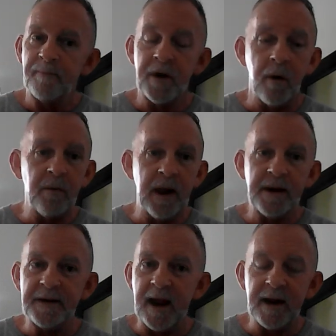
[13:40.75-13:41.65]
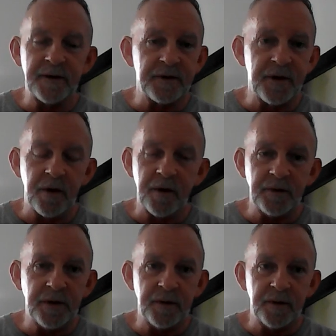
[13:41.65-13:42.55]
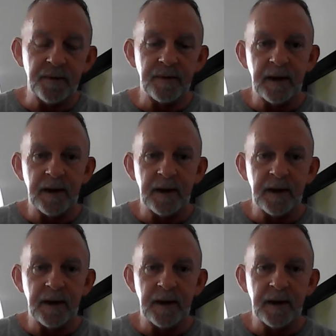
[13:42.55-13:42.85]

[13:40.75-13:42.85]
Don't let that deter you.